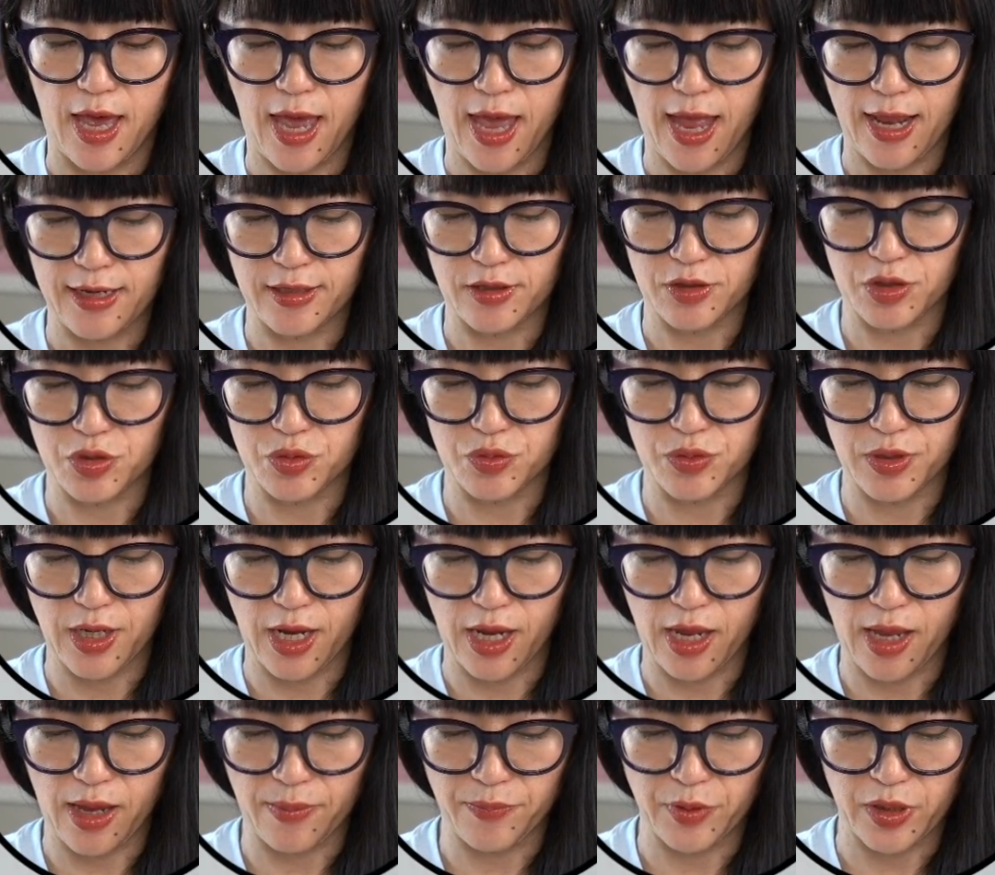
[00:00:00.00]
And
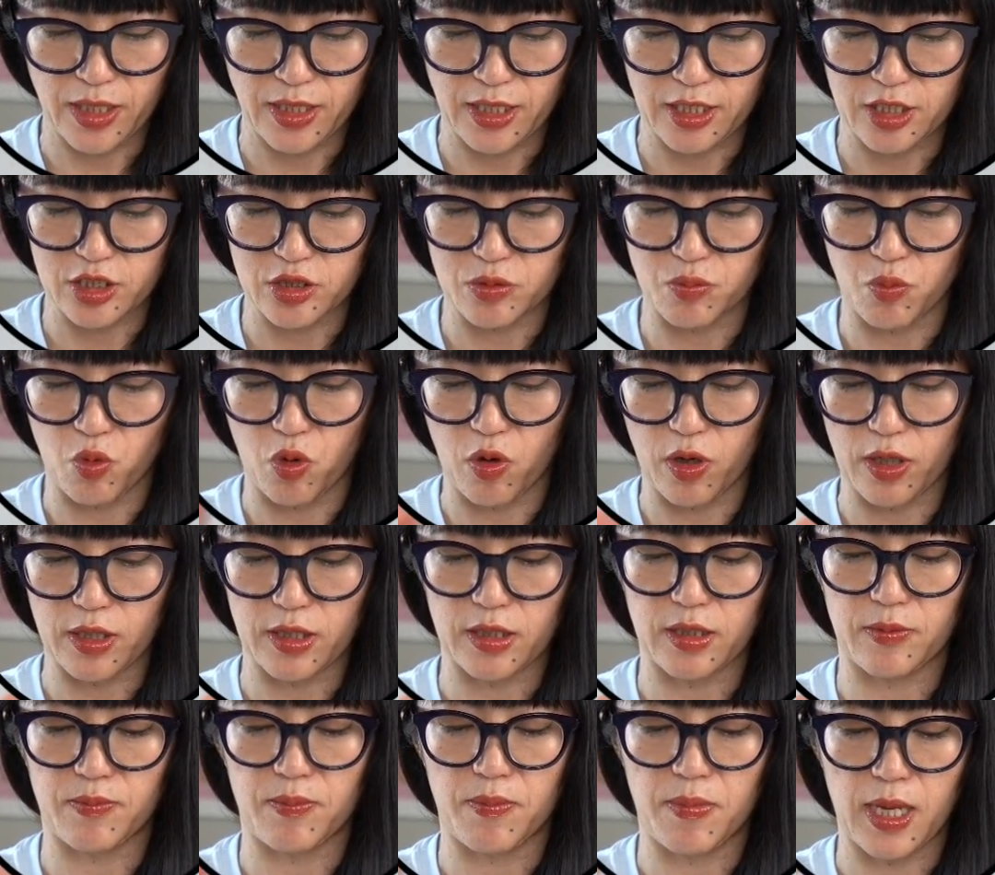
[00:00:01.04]
today I'm gonna use
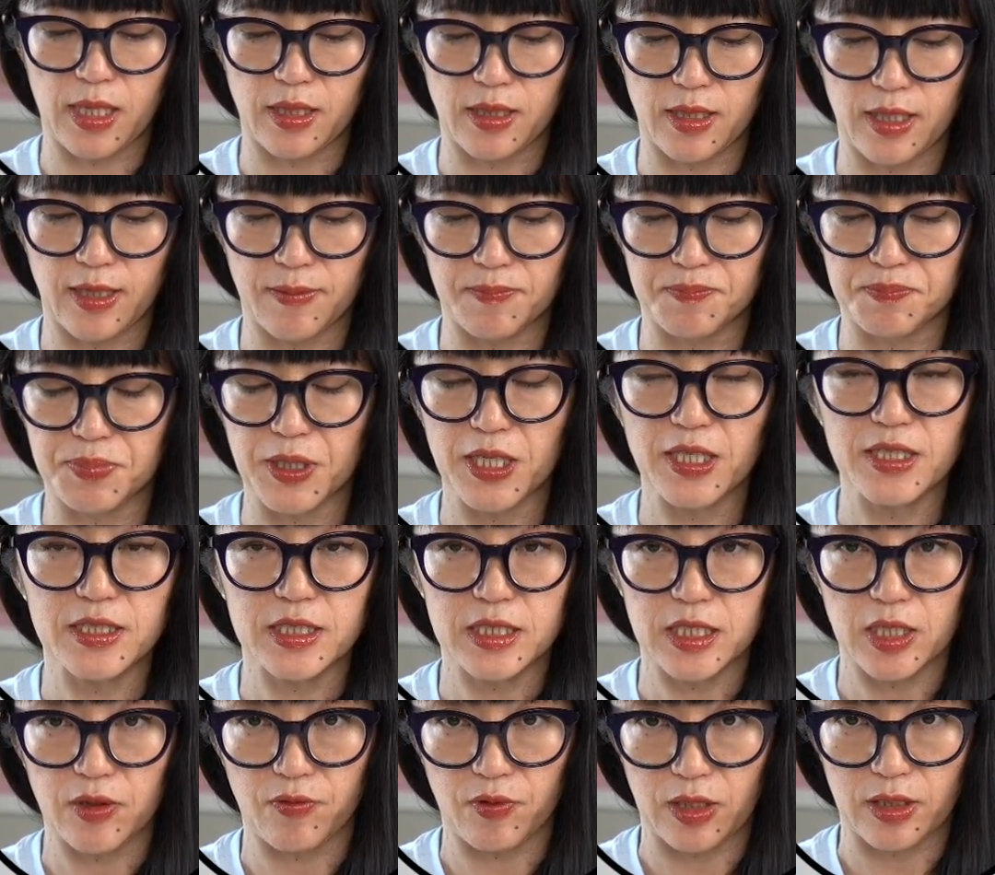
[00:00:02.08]
mainly B
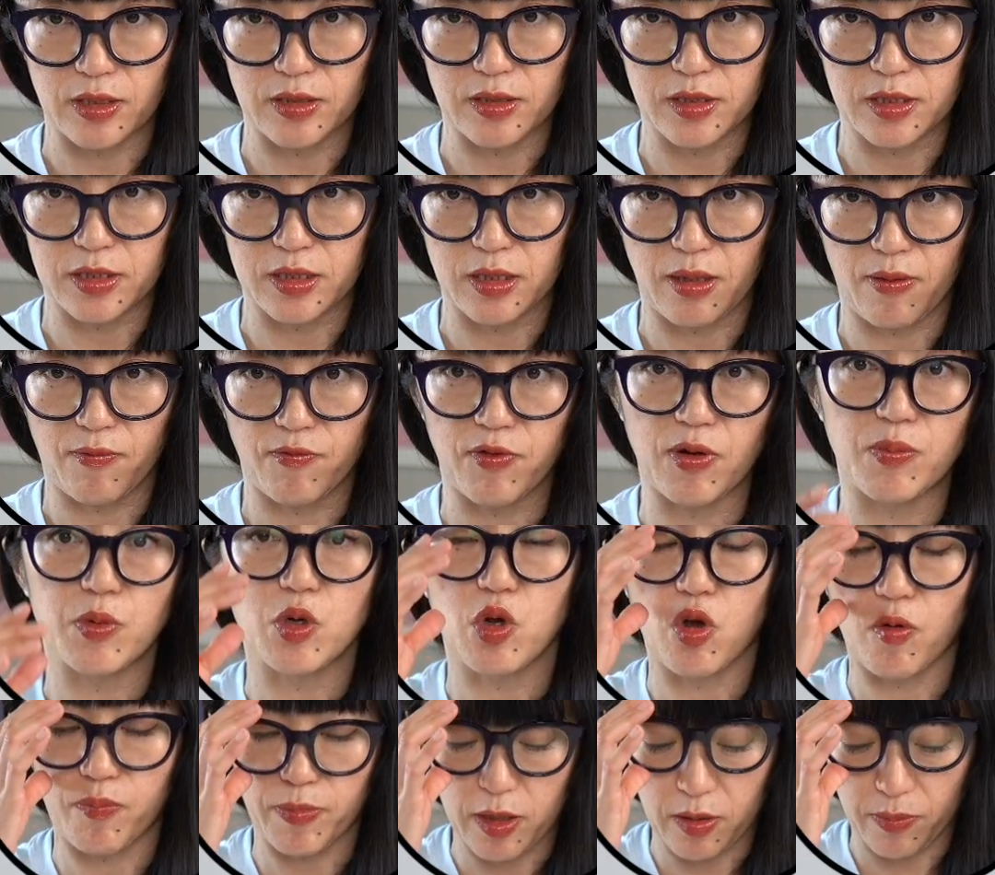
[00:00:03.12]
series from
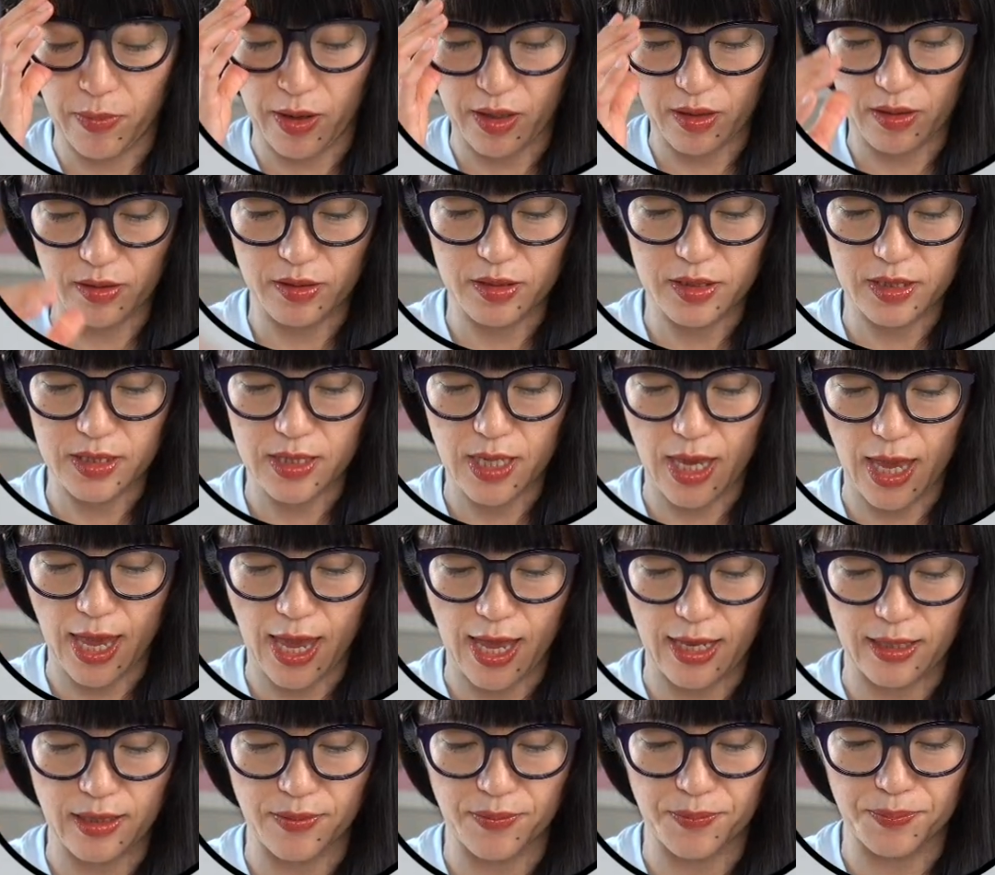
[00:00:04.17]
Copic markers
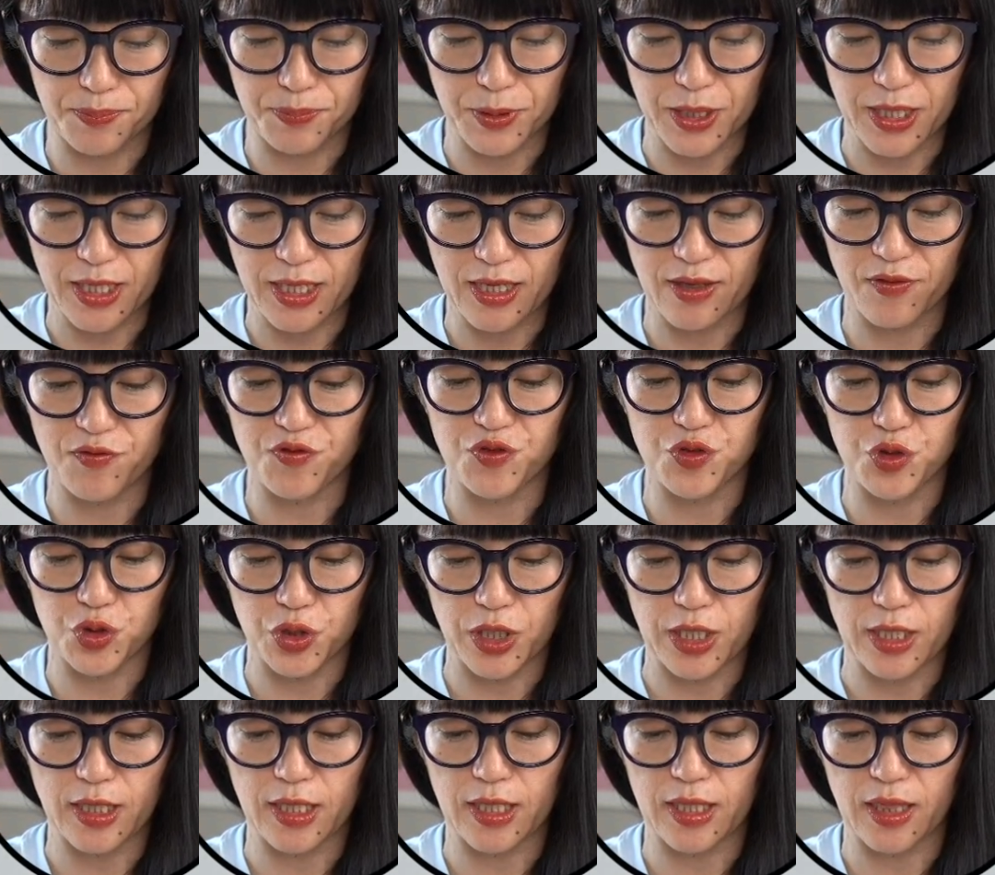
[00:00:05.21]
and
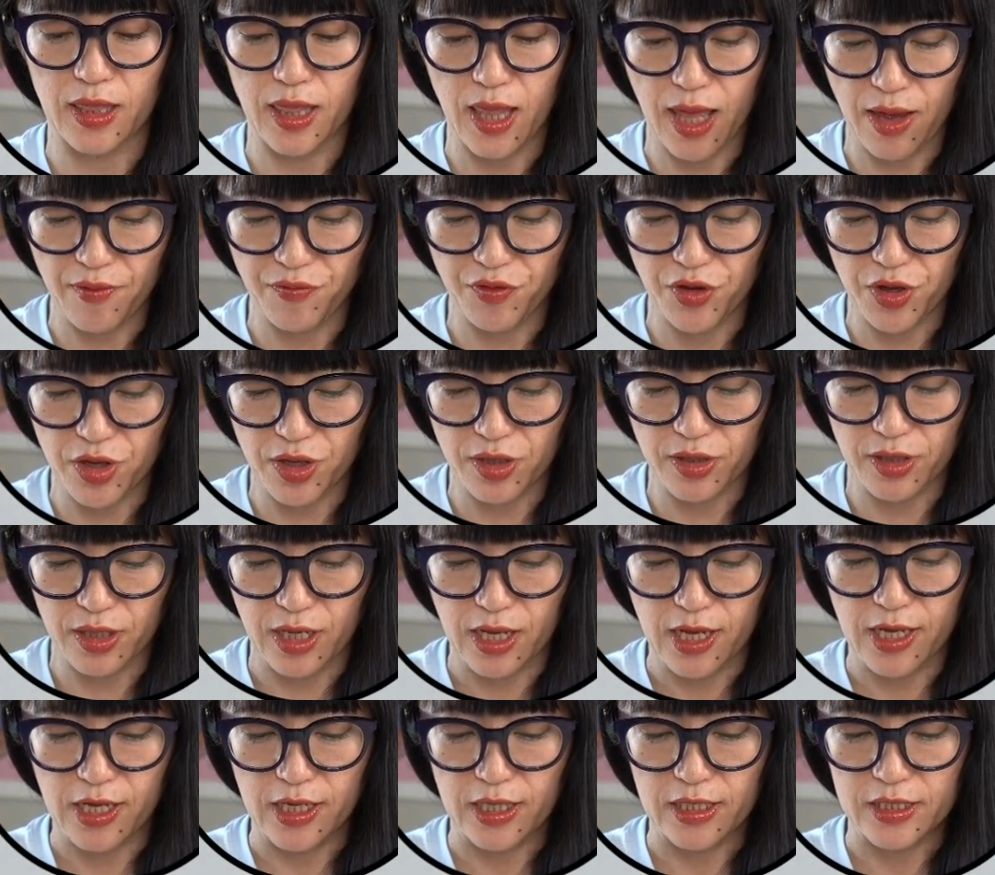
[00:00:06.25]
BV11,
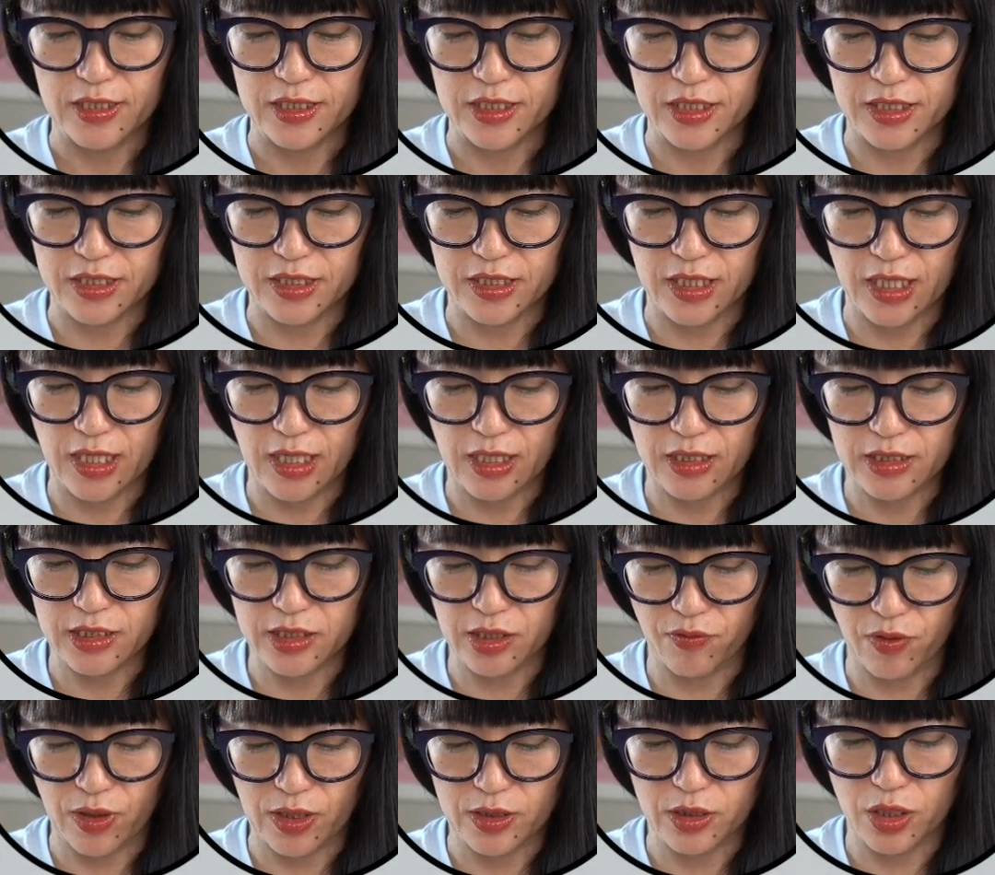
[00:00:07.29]
C
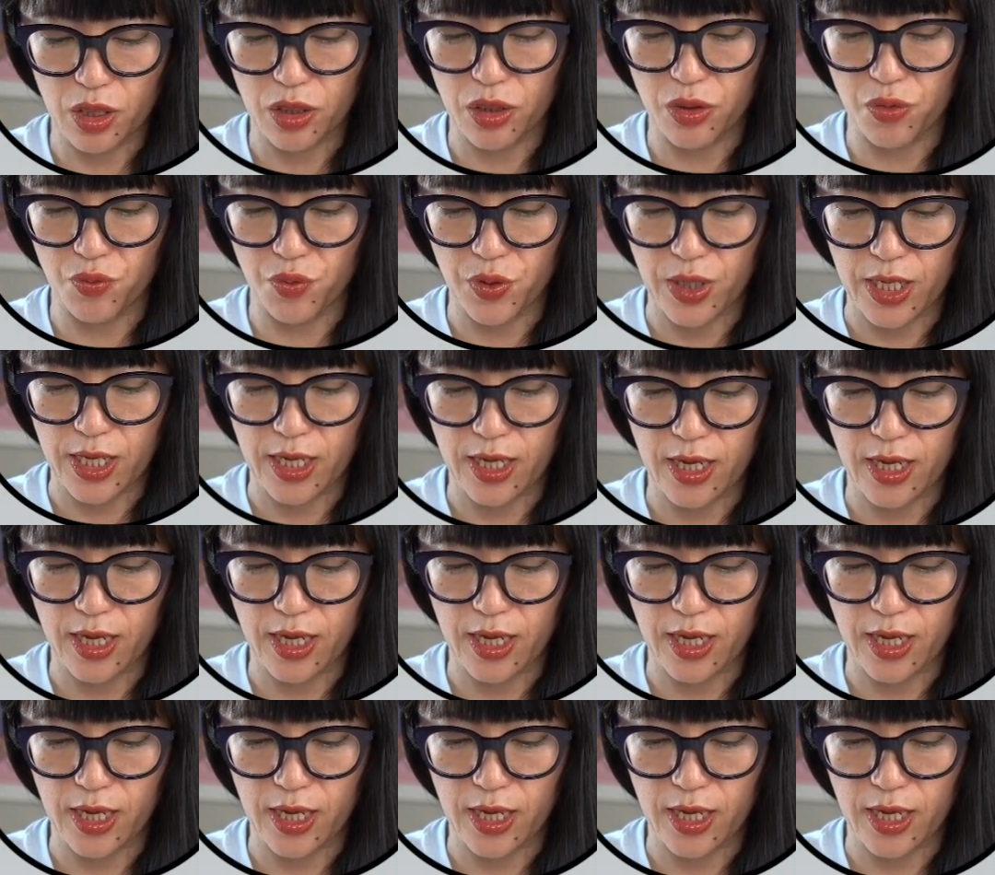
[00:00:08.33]
series 3